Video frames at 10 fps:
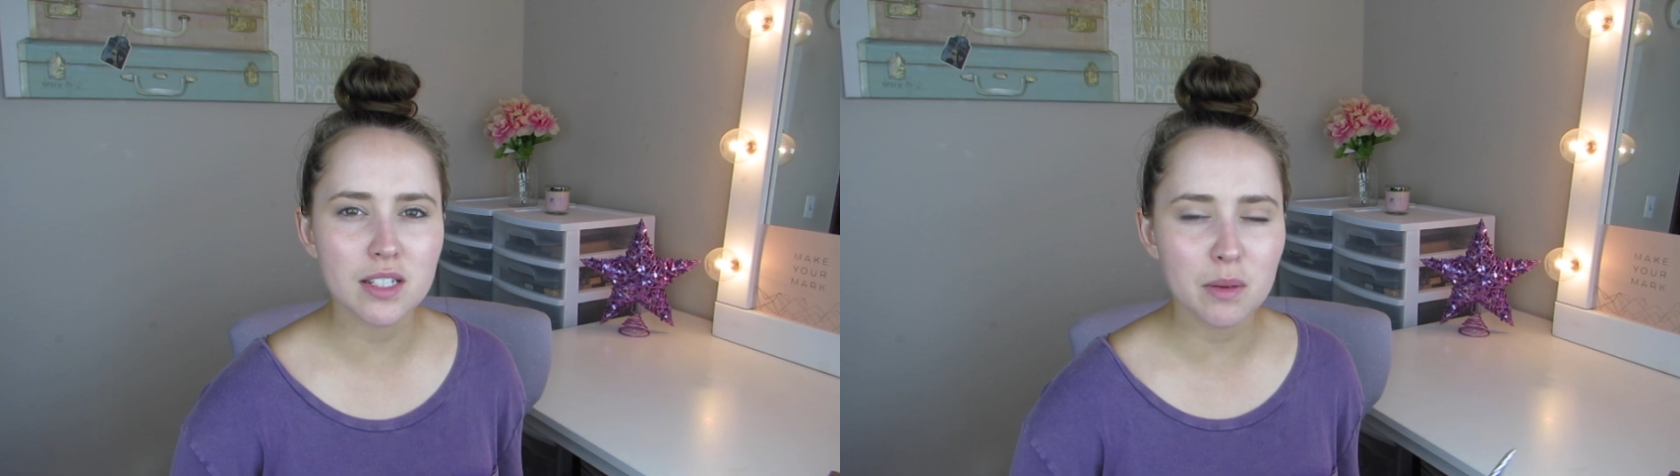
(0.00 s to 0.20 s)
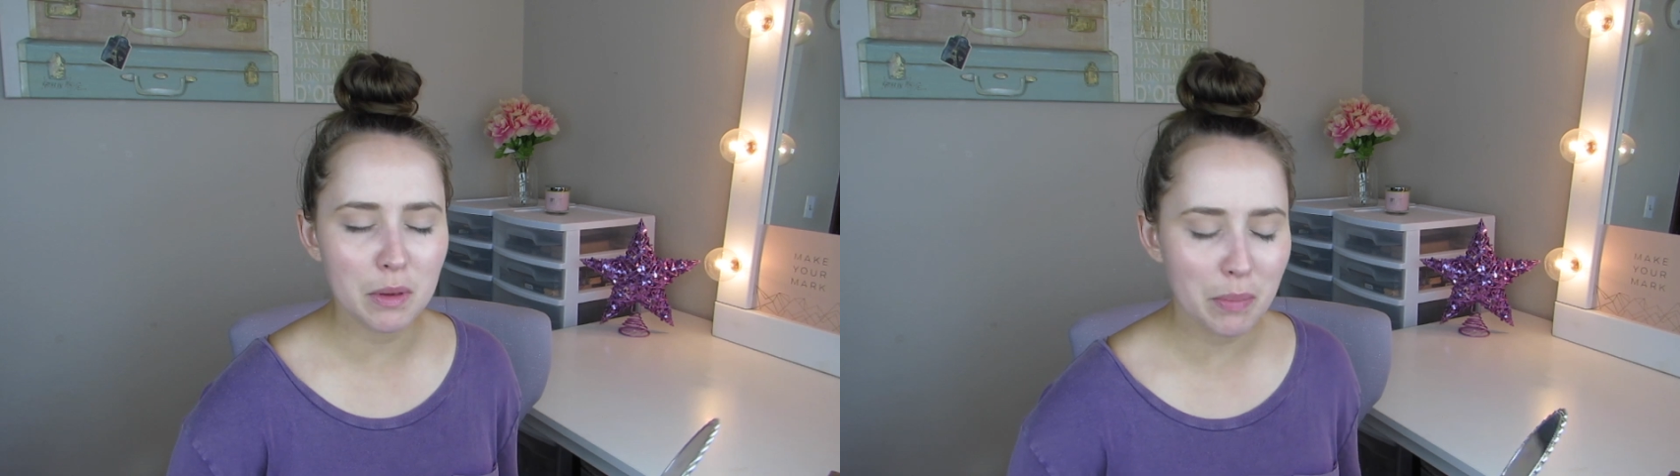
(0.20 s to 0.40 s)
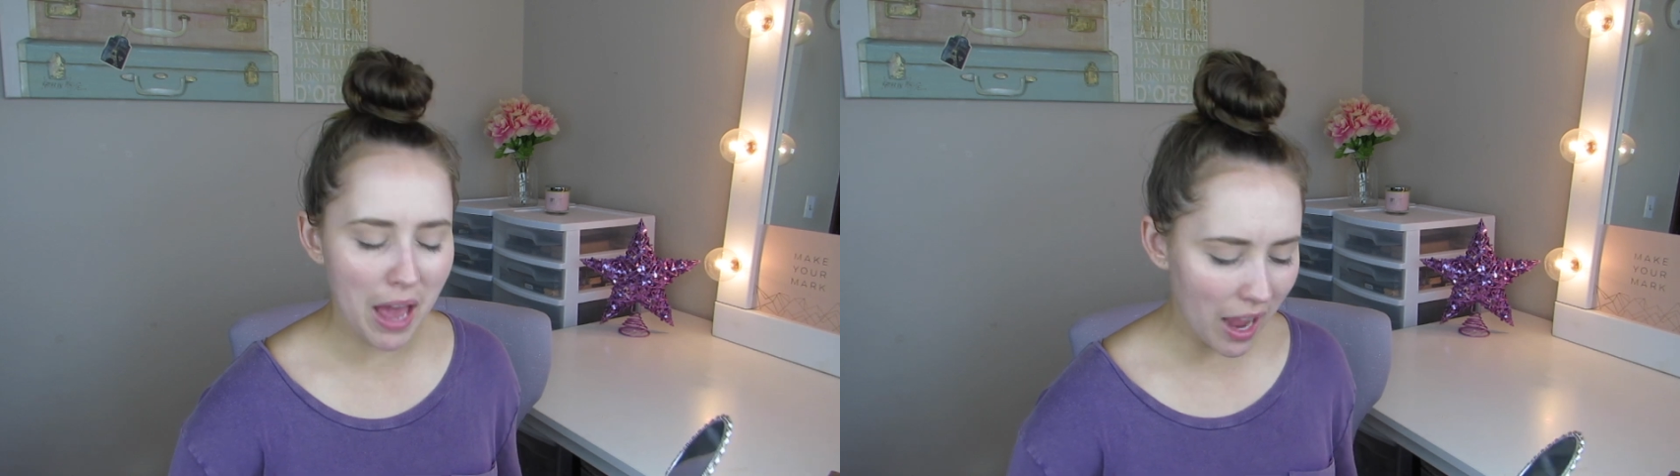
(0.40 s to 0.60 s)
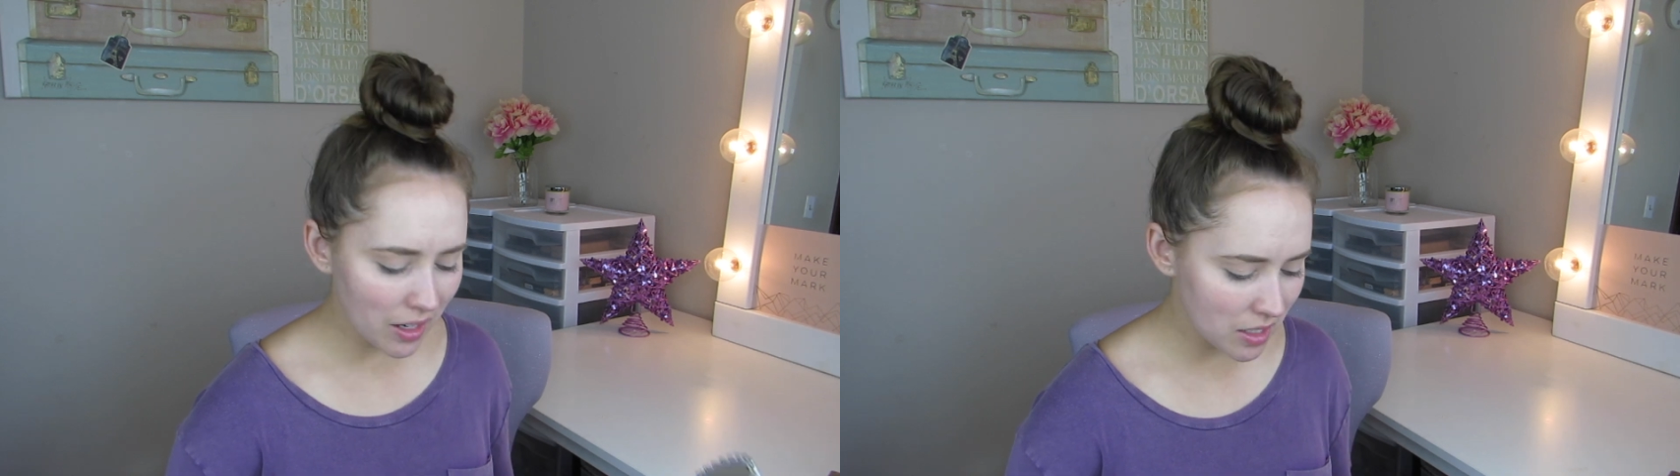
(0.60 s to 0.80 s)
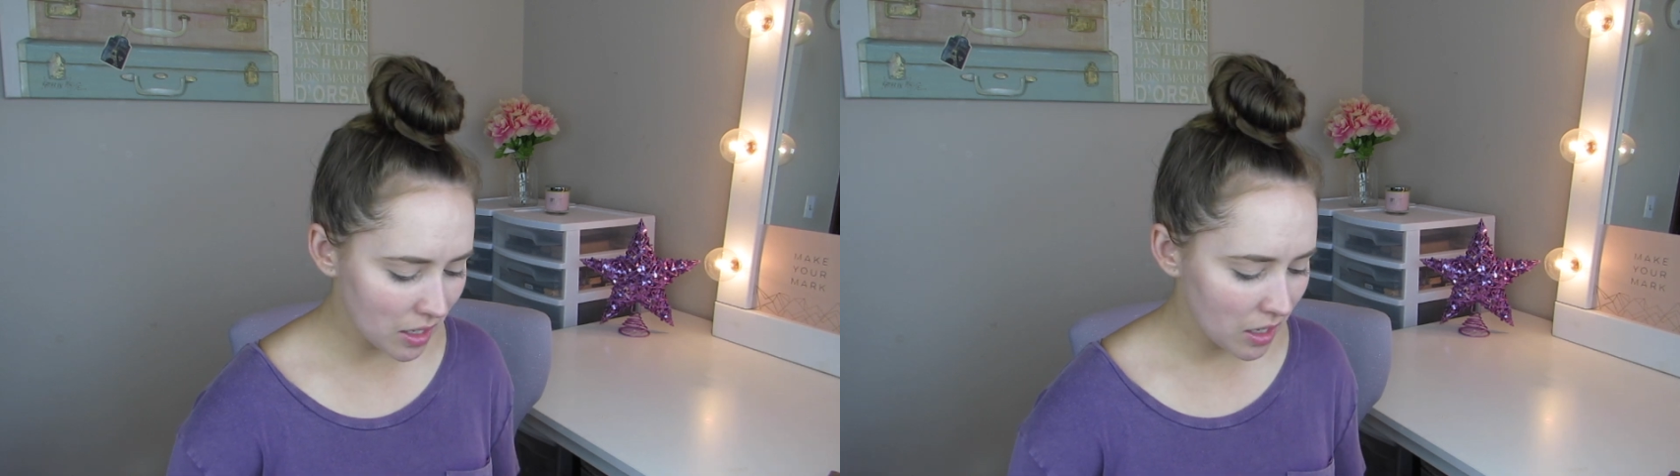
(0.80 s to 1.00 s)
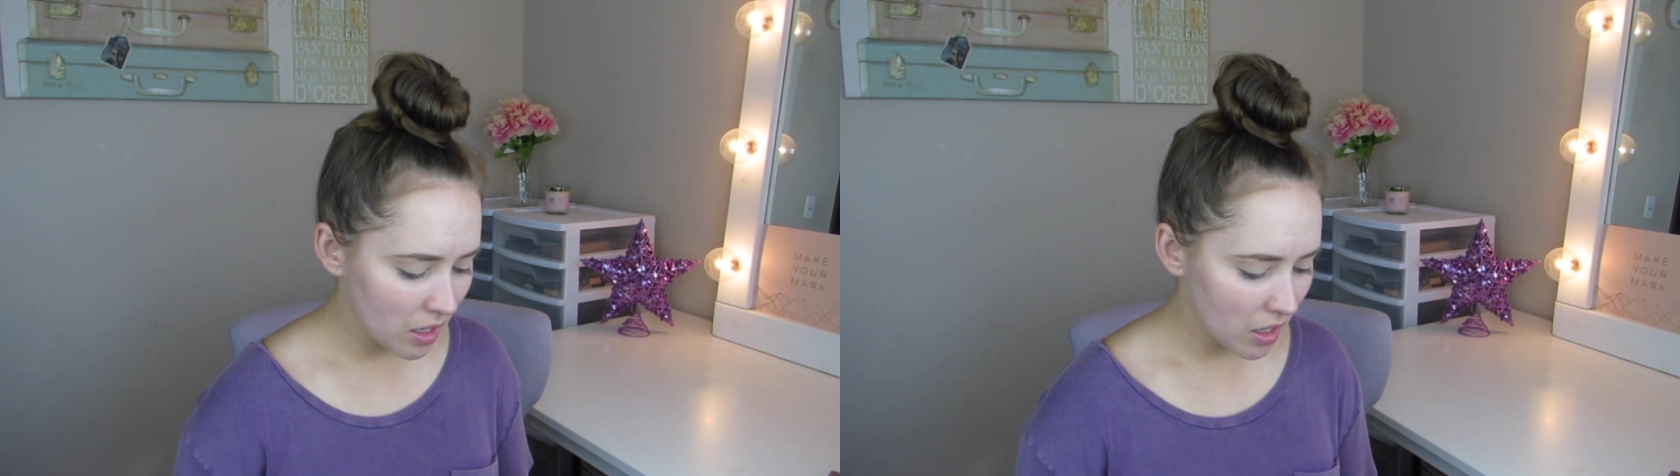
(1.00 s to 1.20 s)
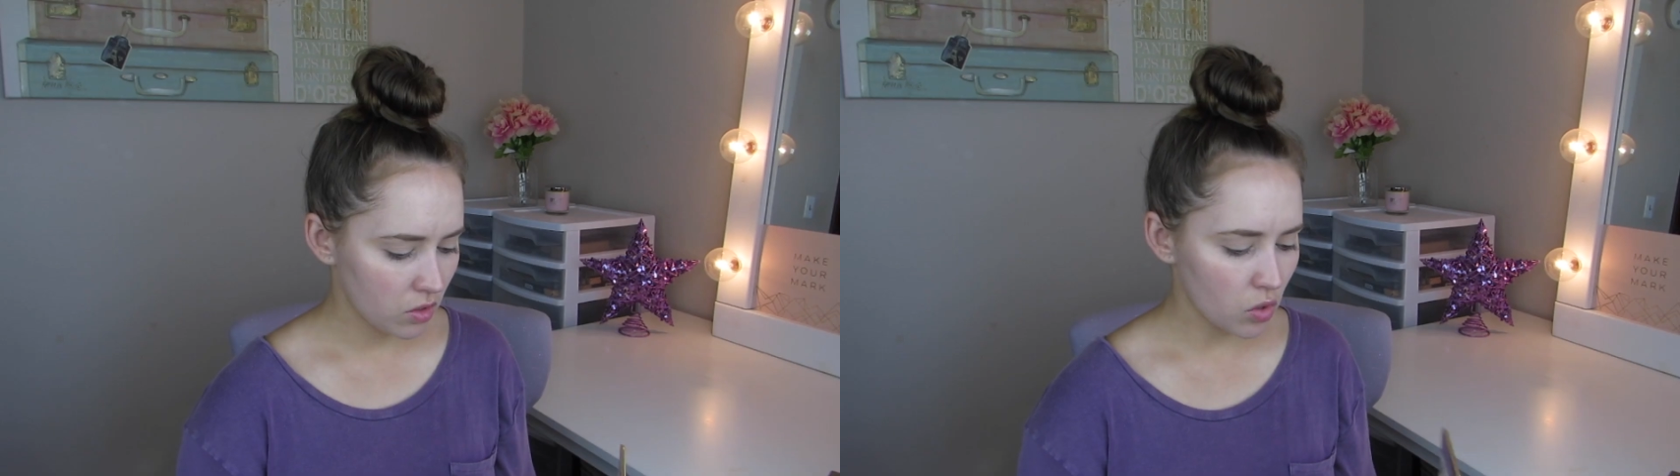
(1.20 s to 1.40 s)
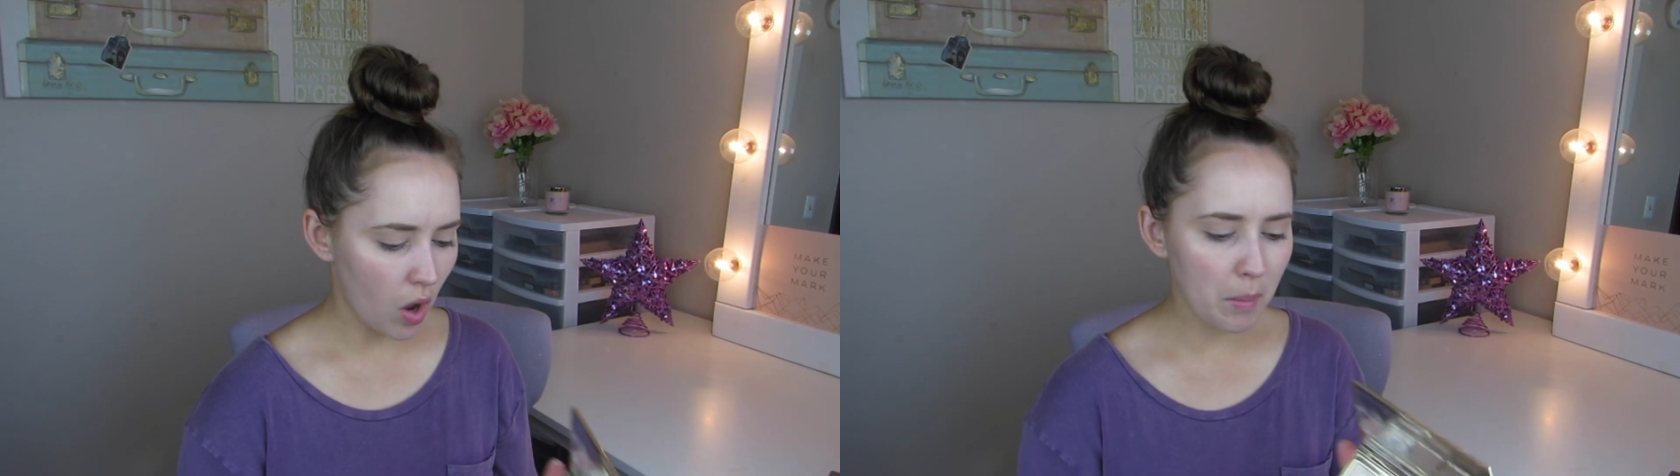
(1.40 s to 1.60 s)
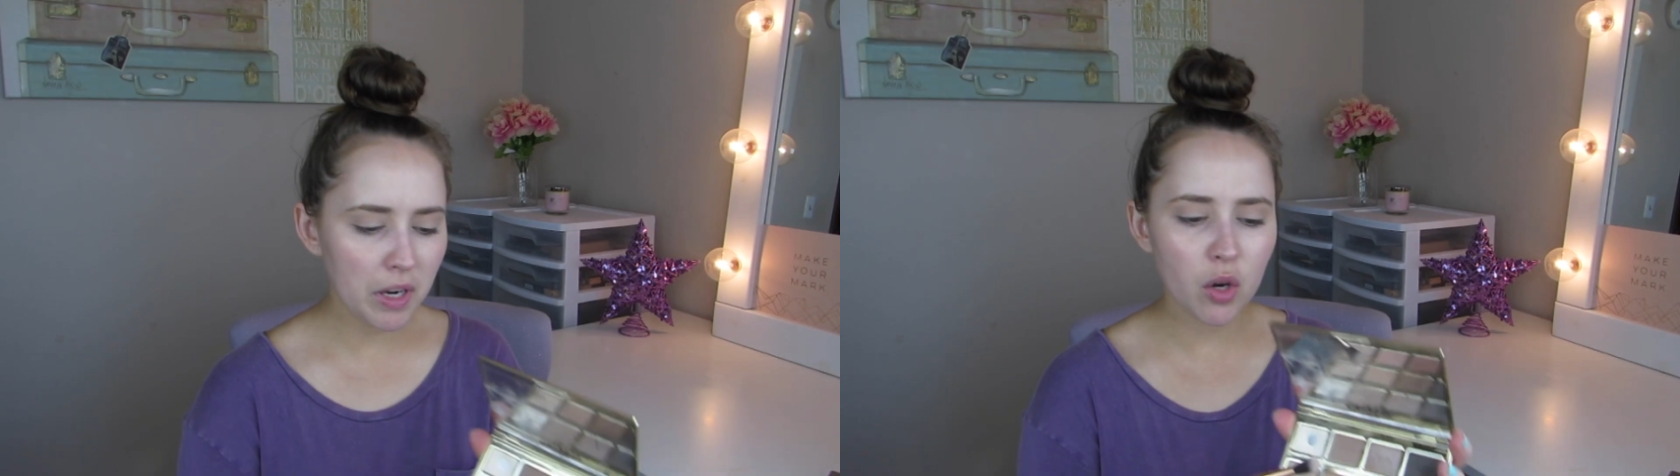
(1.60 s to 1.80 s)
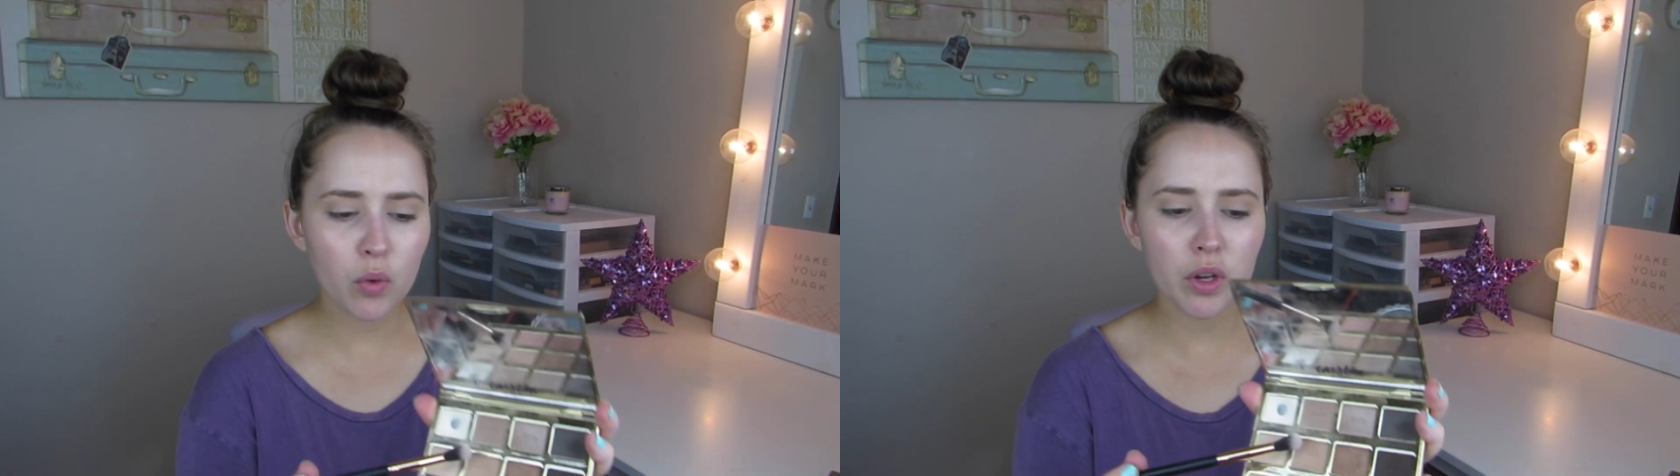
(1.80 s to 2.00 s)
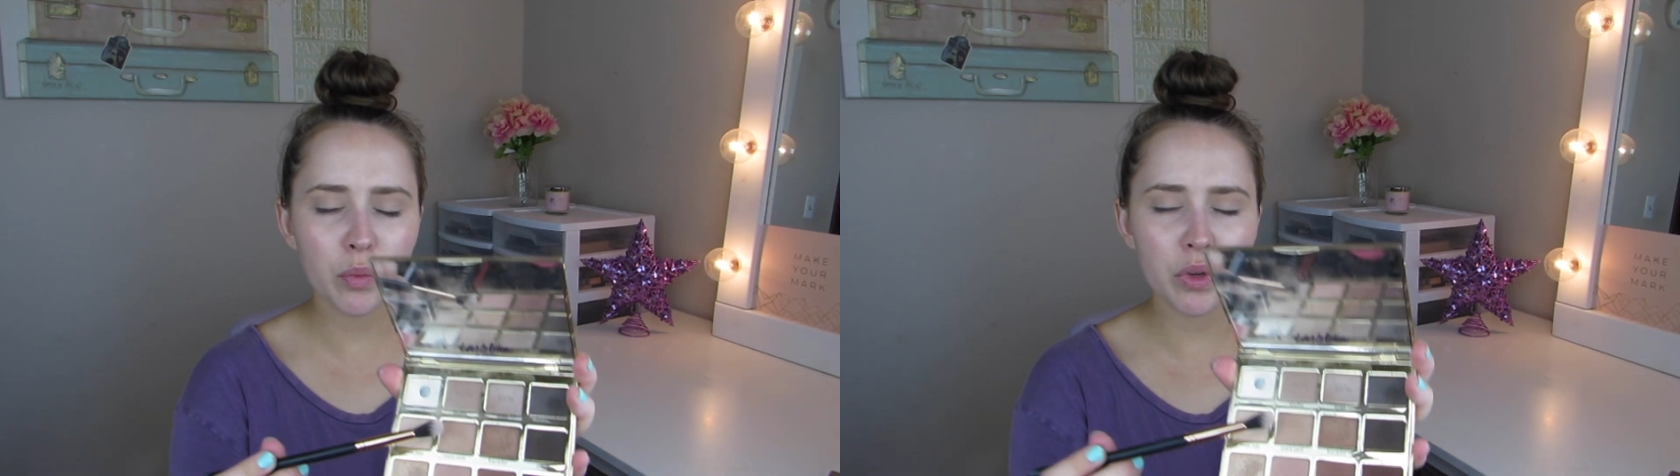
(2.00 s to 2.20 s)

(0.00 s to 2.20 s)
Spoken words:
to be packed. So I'm going to go in